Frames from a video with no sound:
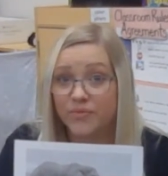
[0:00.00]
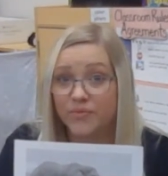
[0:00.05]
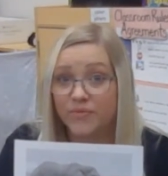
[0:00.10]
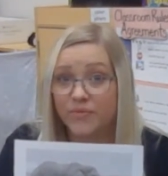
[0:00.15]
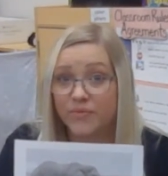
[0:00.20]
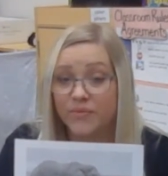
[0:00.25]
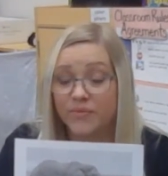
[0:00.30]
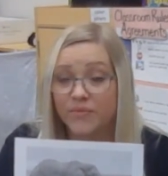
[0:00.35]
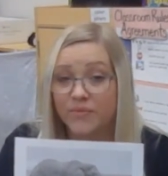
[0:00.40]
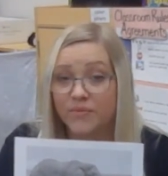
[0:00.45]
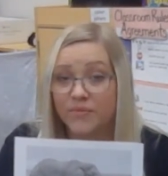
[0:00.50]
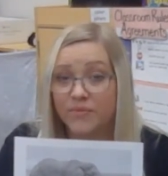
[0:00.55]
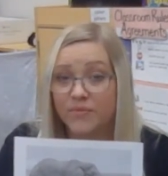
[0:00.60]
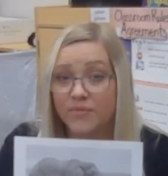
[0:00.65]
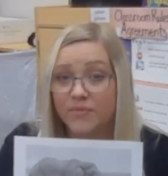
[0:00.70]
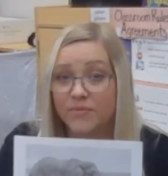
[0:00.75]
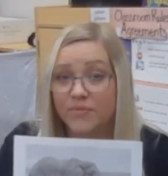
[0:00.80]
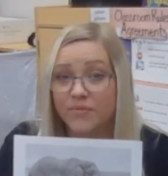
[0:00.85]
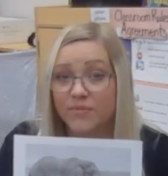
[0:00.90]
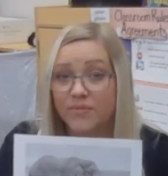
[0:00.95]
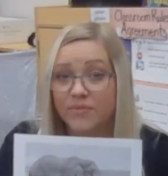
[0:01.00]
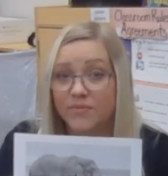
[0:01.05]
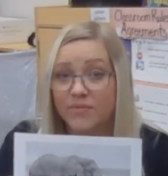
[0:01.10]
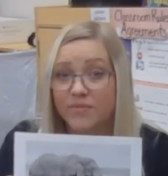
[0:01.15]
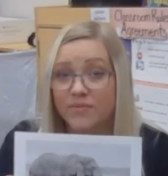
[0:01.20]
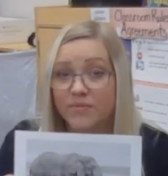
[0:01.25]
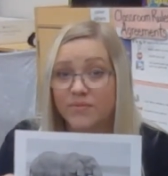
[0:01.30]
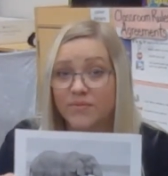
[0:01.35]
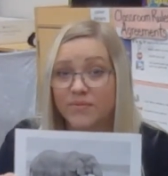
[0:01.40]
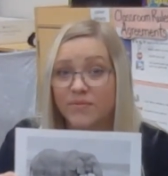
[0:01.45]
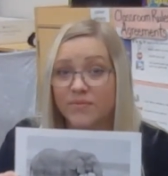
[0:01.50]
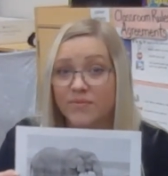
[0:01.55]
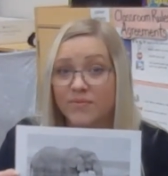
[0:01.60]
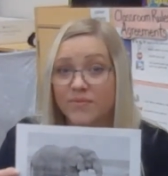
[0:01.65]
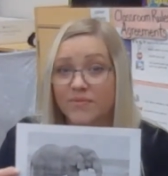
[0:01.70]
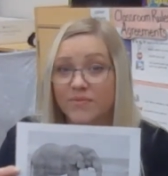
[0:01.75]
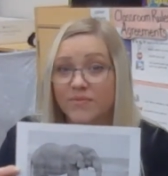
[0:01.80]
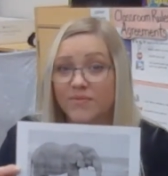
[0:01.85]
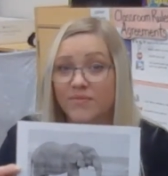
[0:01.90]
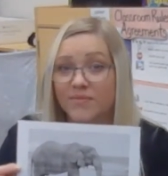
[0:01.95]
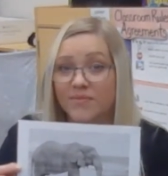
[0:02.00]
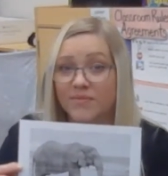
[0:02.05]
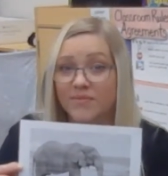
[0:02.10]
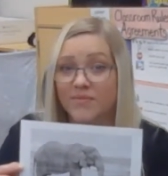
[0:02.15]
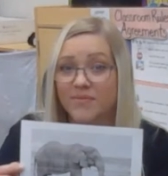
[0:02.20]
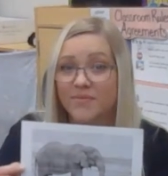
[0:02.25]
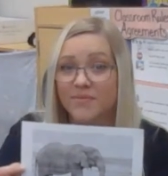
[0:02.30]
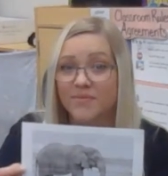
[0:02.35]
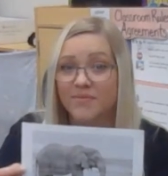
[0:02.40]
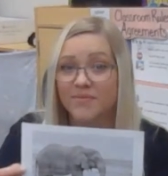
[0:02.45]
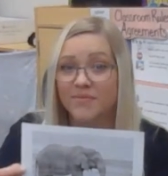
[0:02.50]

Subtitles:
[no speech]